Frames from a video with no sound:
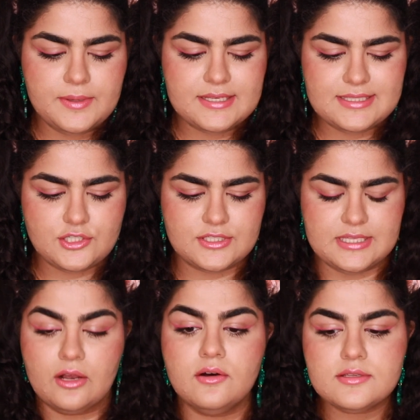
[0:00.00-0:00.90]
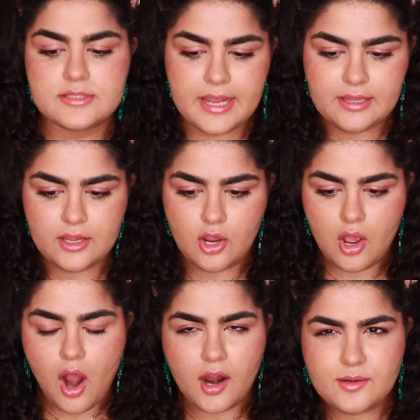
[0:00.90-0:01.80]
because these are singles, they like
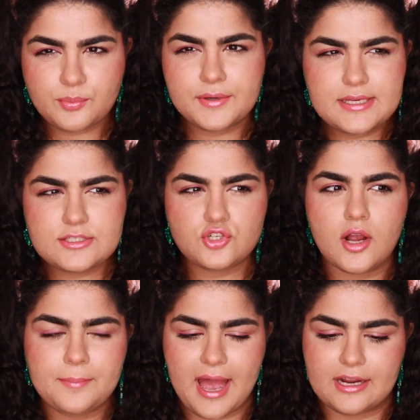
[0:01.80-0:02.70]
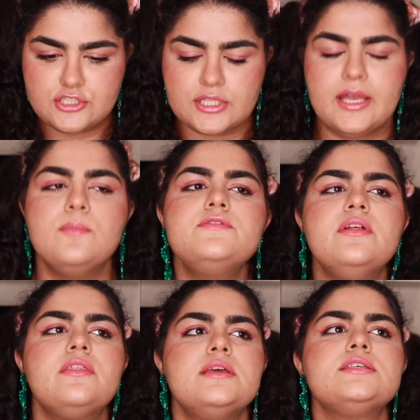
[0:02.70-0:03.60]
are in pretty strong packaging. Like I almost feel
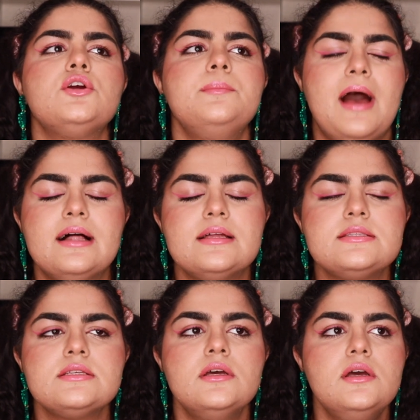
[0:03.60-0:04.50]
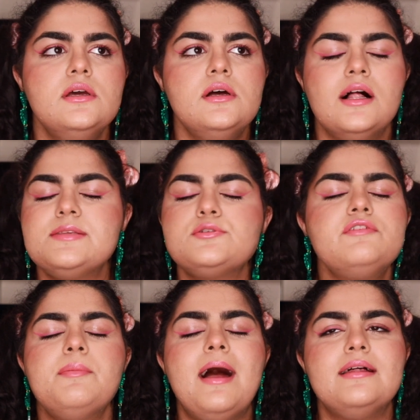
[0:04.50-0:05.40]
like things that are in palettes, especially if
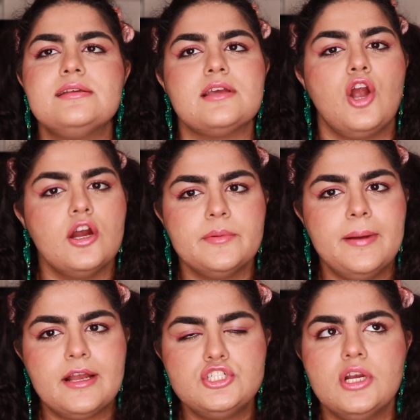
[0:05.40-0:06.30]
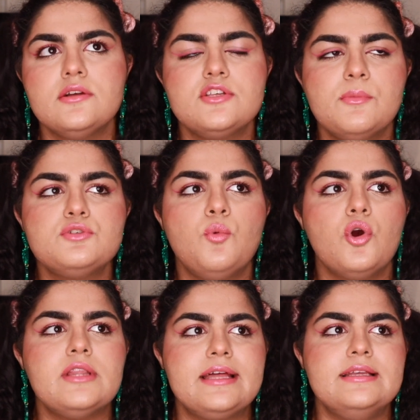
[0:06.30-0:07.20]
the palette is like cardboard packaging, are so much
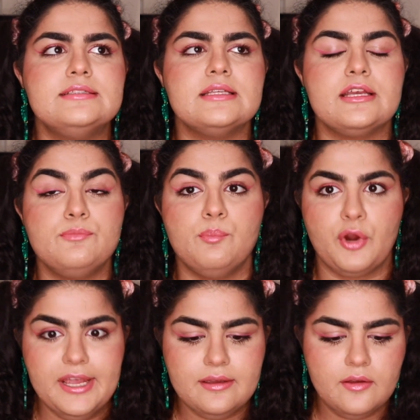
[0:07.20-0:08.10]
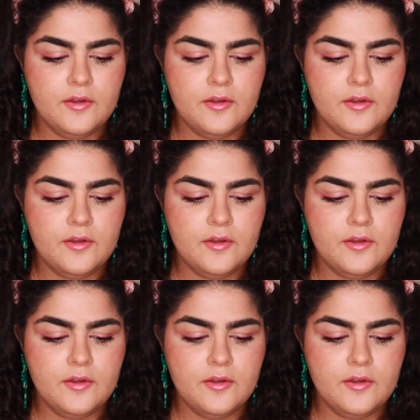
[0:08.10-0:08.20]
more likely to like break.